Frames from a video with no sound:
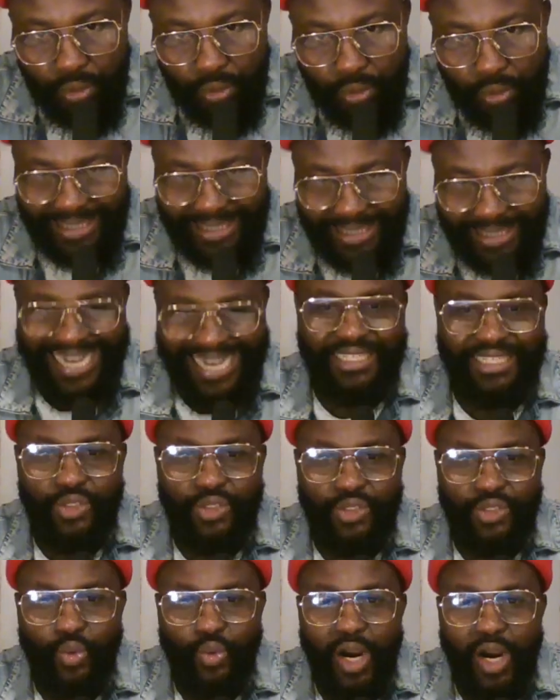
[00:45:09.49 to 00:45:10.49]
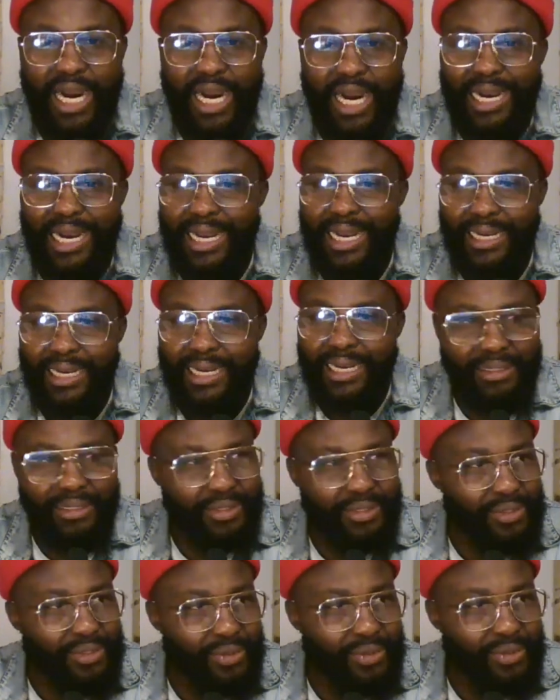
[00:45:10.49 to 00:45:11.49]
then you are
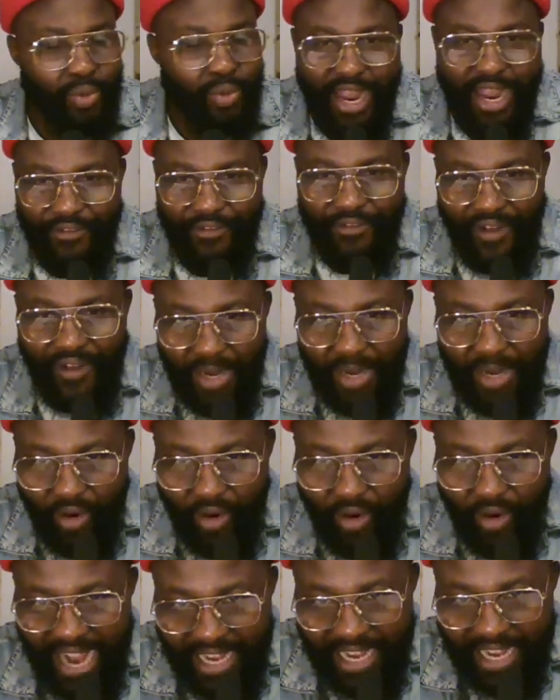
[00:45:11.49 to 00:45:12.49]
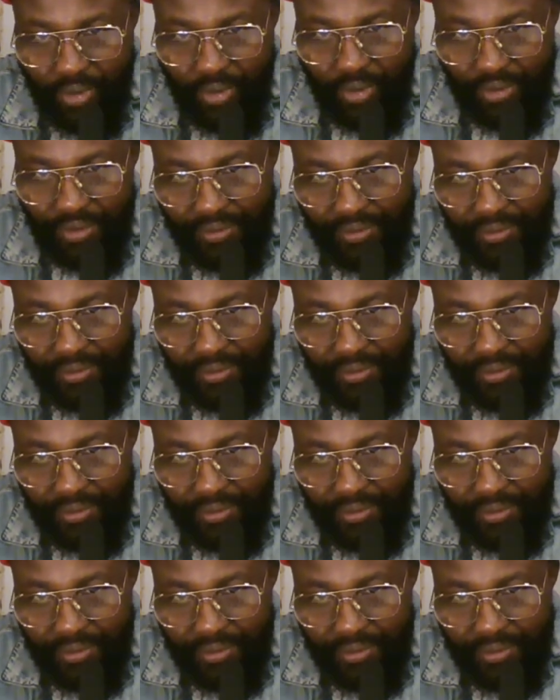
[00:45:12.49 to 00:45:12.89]
a family of animal.